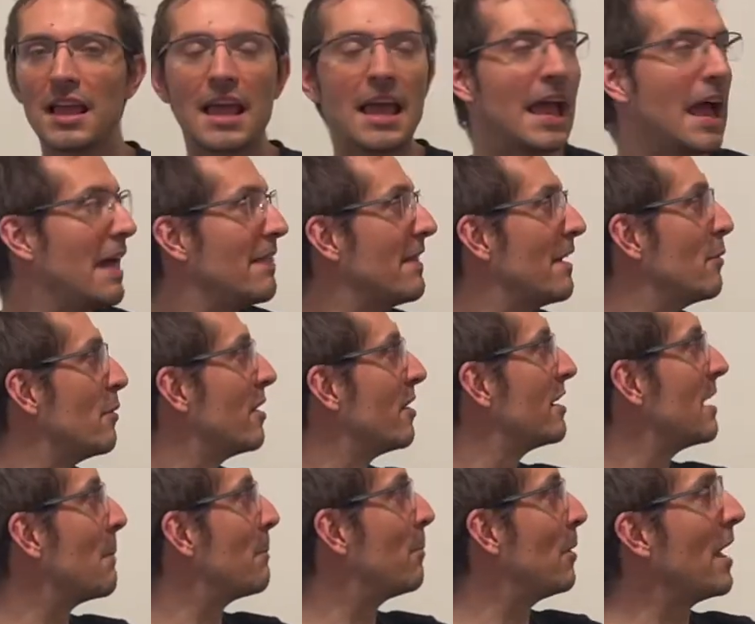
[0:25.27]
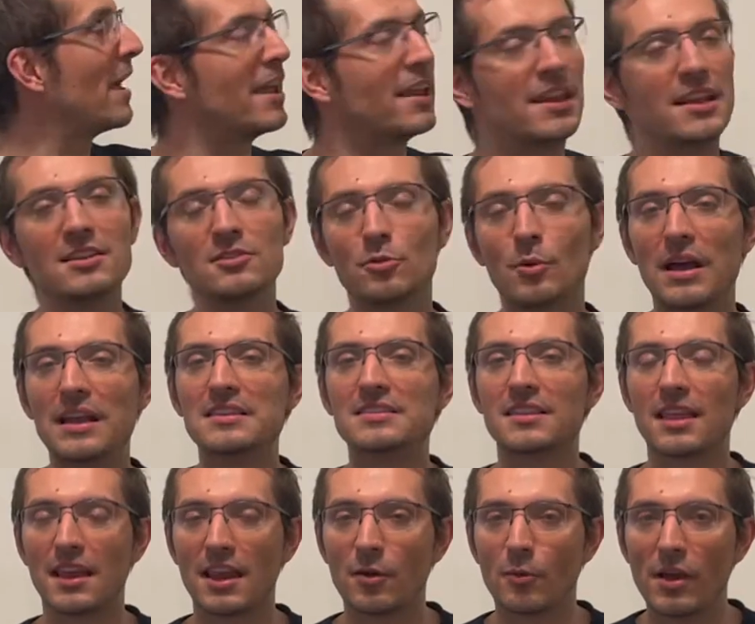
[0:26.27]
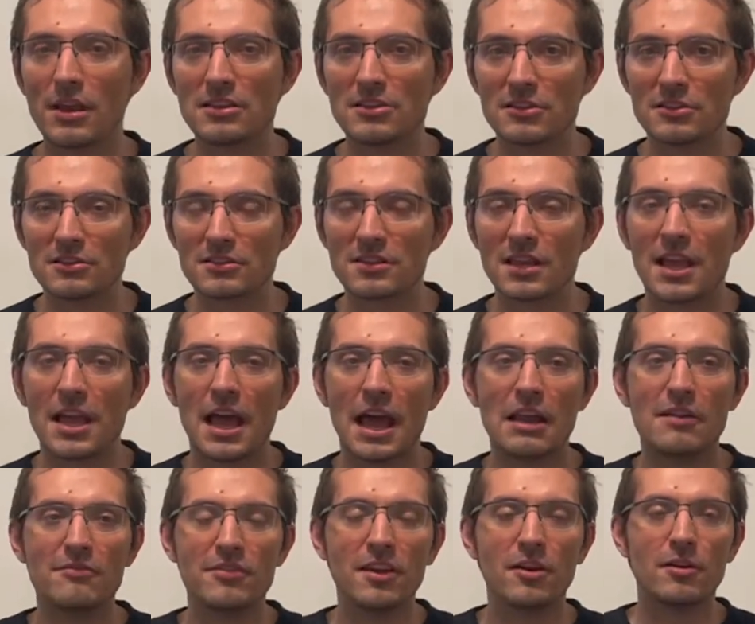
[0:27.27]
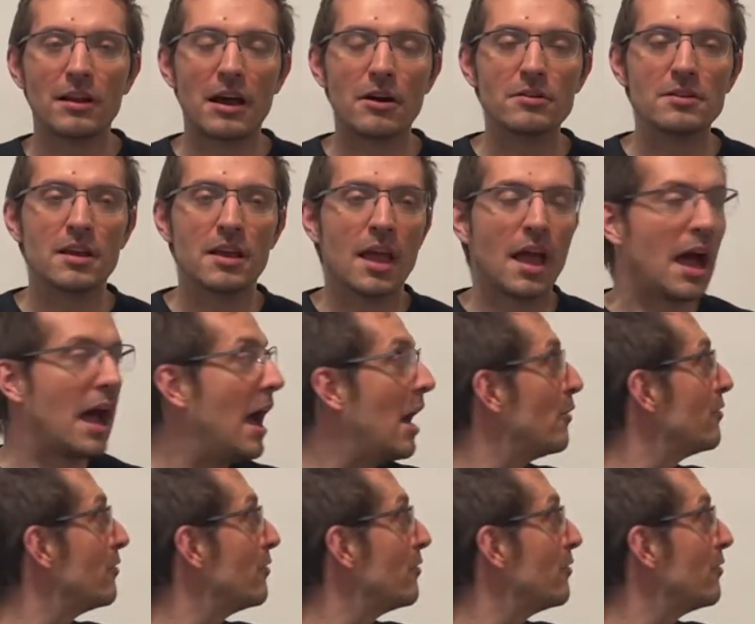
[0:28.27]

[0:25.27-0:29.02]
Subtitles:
And then we're going to plug it into Einstein equations and figure out how